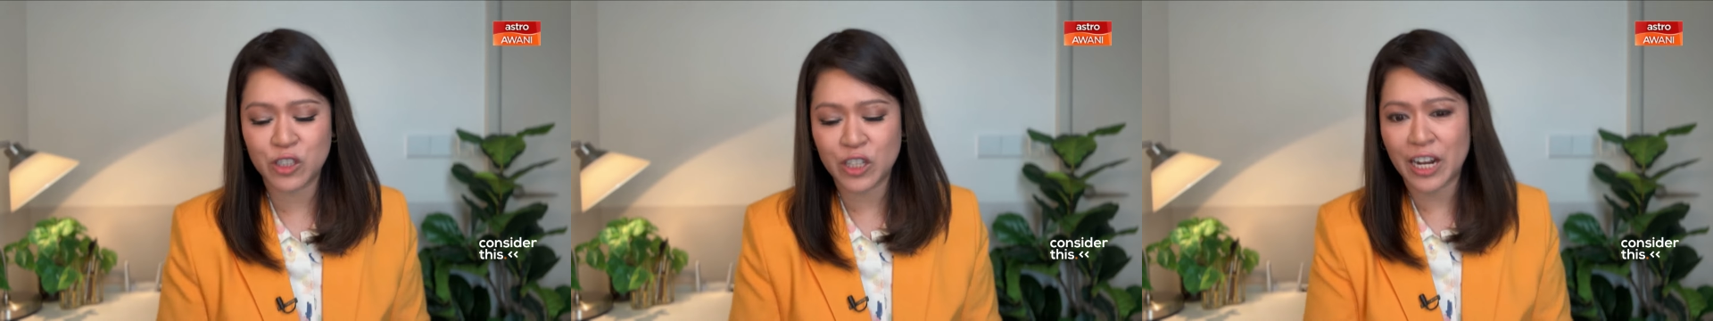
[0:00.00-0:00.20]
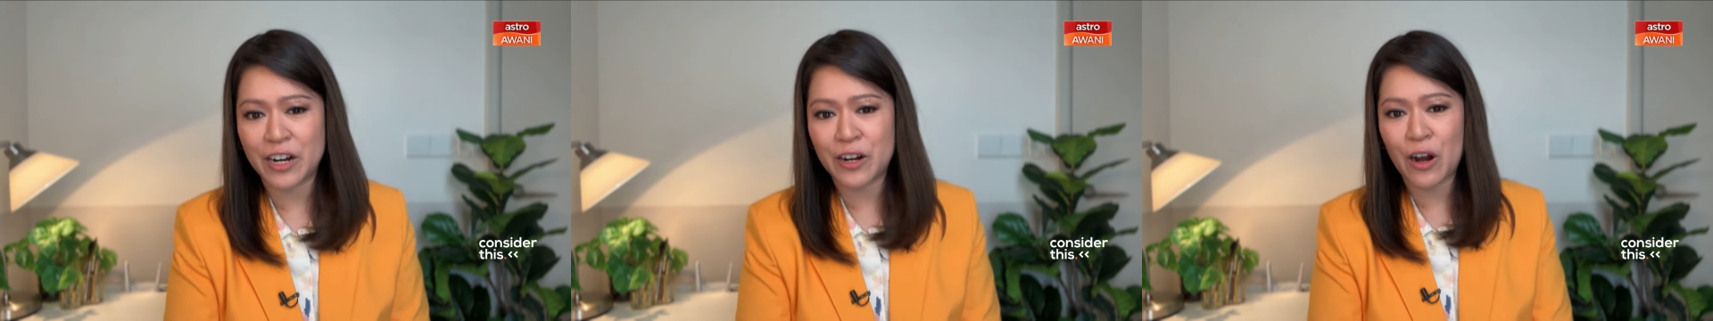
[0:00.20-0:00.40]

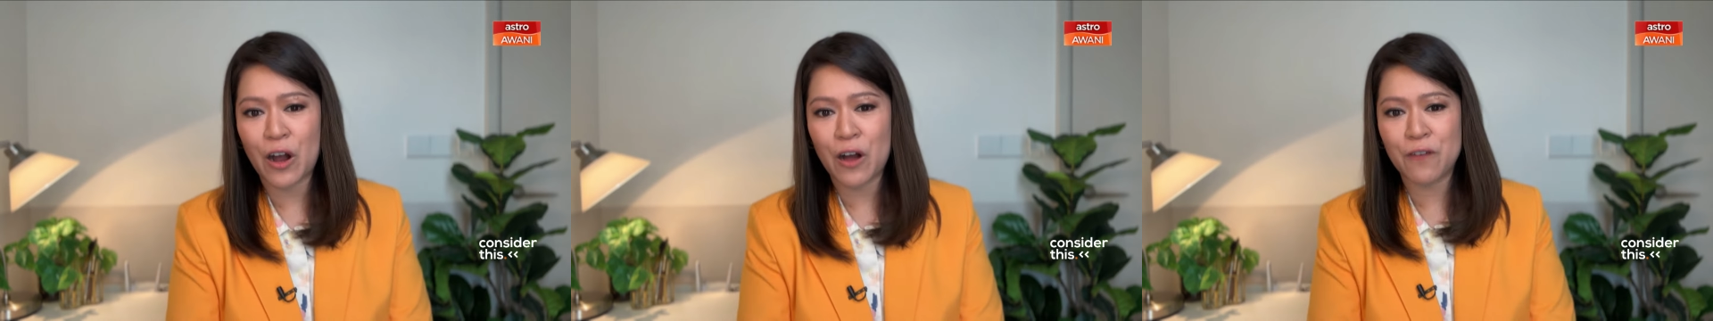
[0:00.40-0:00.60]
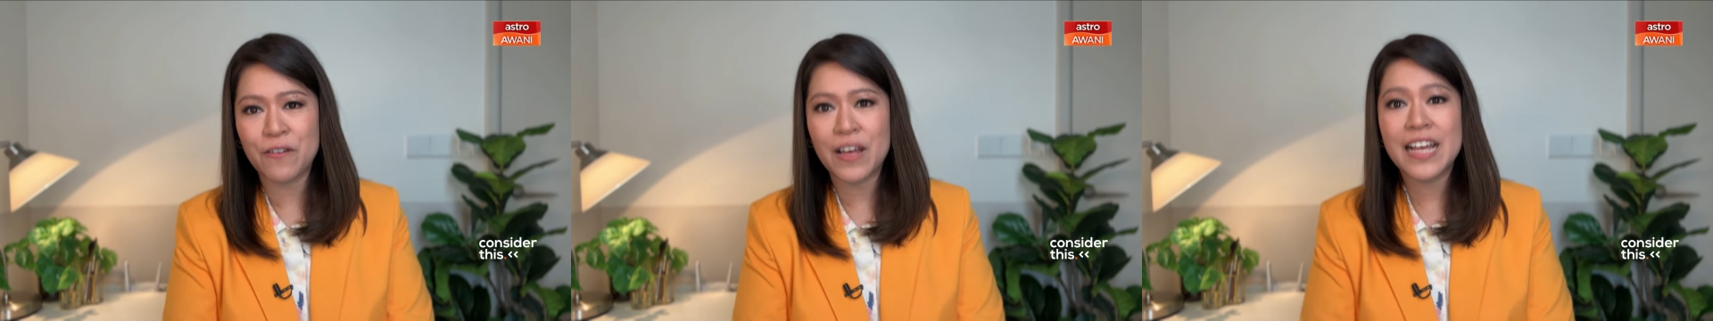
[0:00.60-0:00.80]
Chair
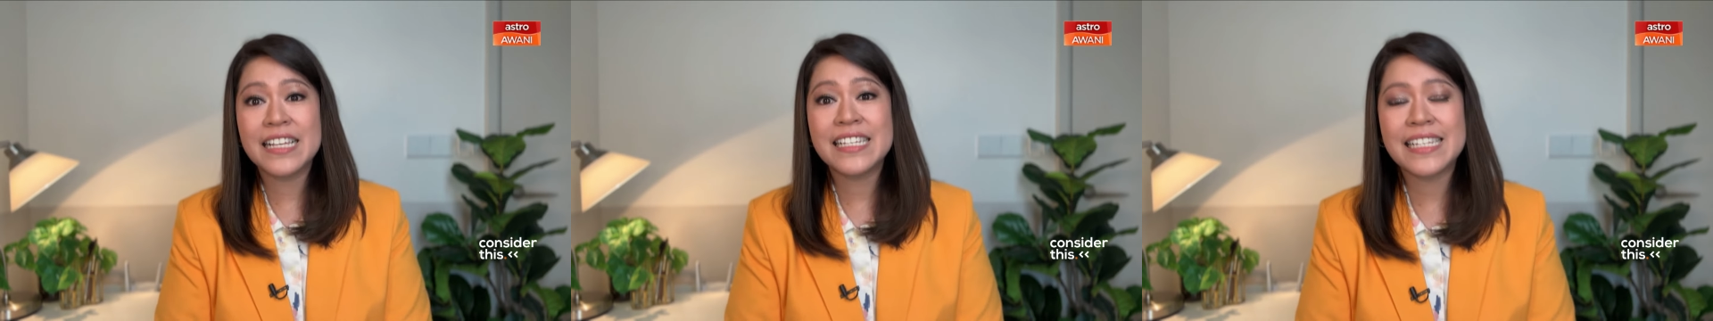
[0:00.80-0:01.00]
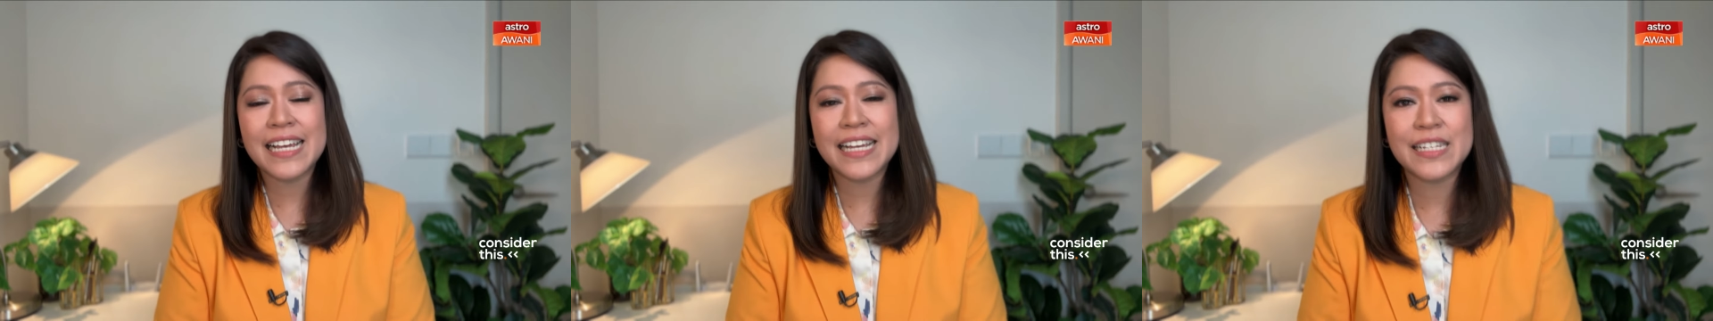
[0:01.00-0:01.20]
of
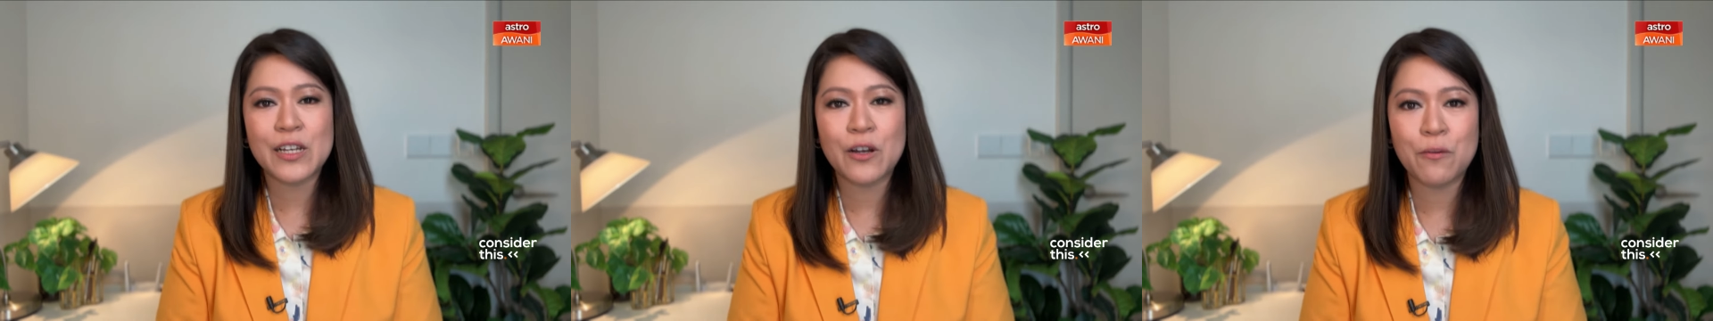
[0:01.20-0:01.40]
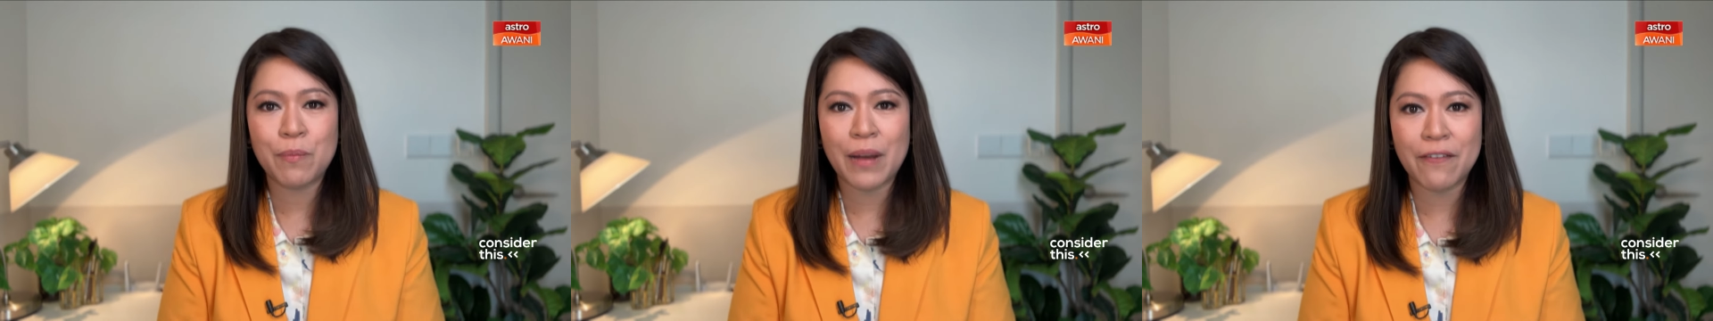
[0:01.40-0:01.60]

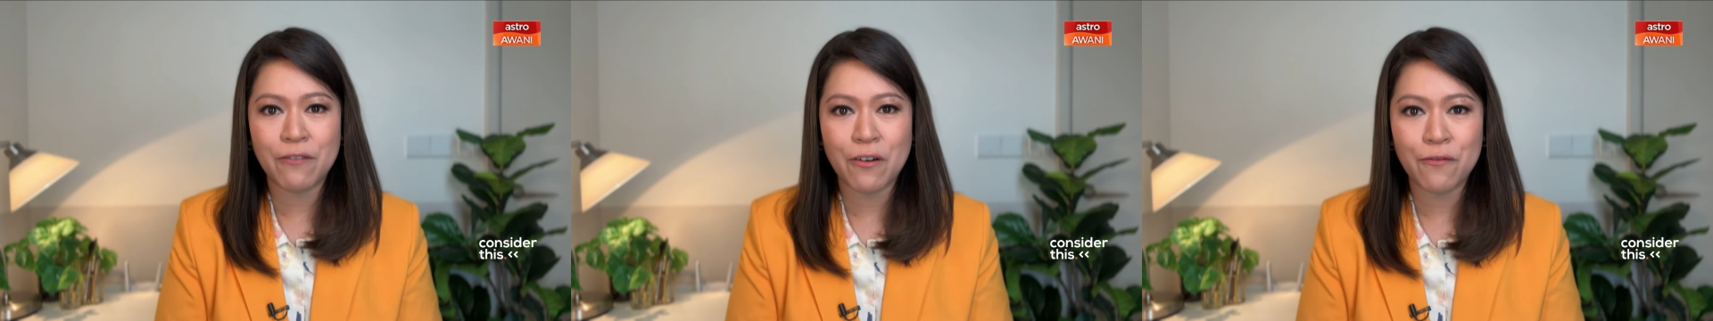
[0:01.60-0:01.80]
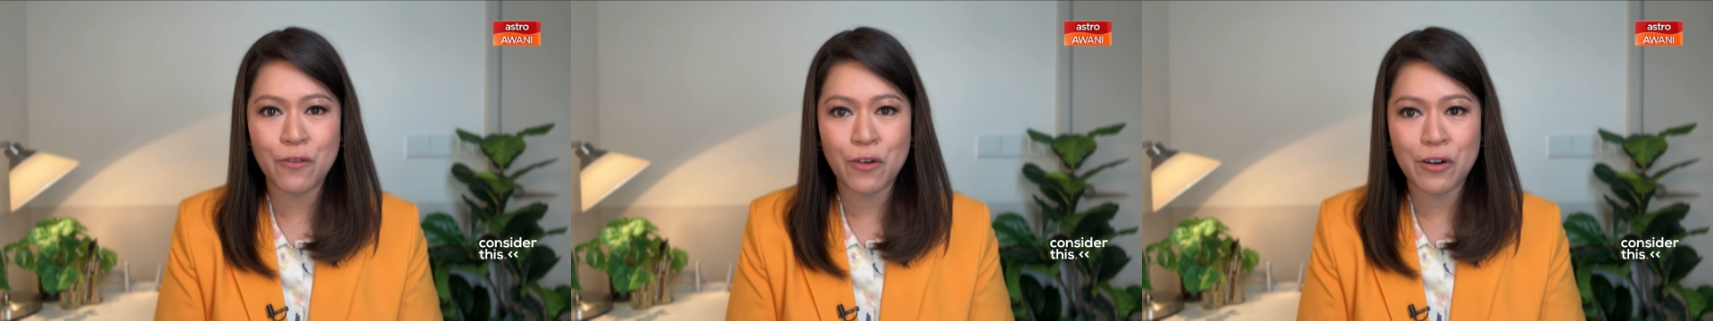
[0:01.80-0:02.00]
CSO
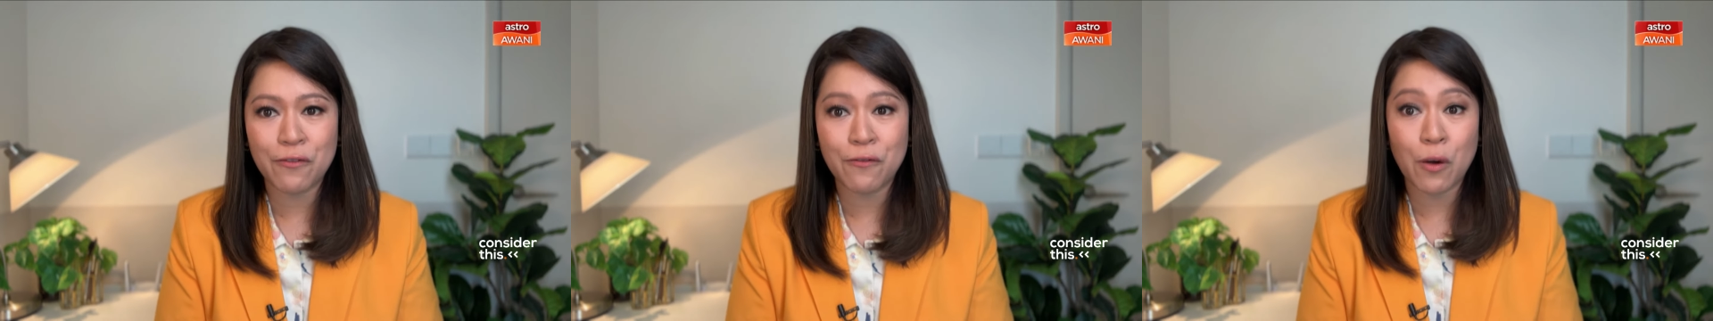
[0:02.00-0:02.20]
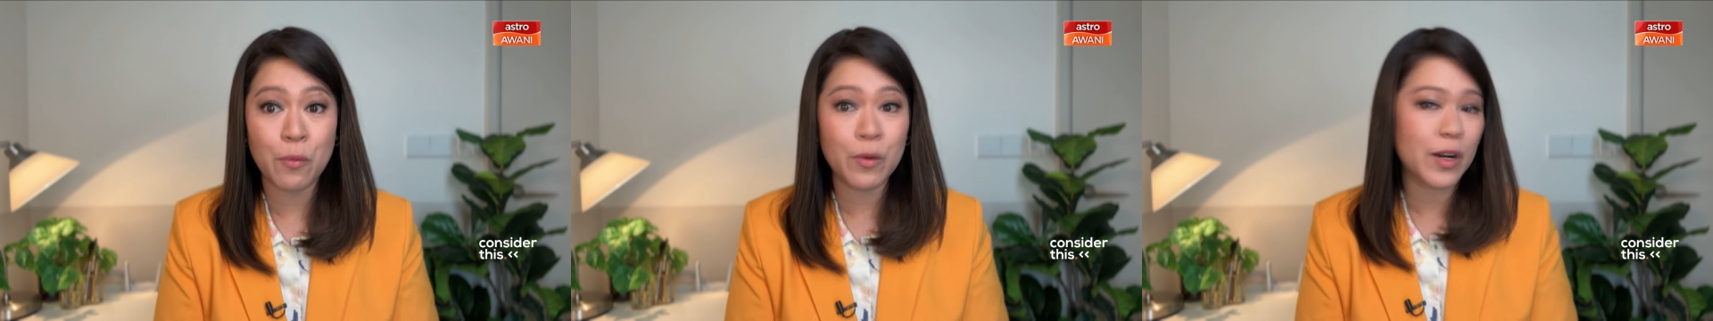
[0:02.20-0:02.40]
Platform for Reform.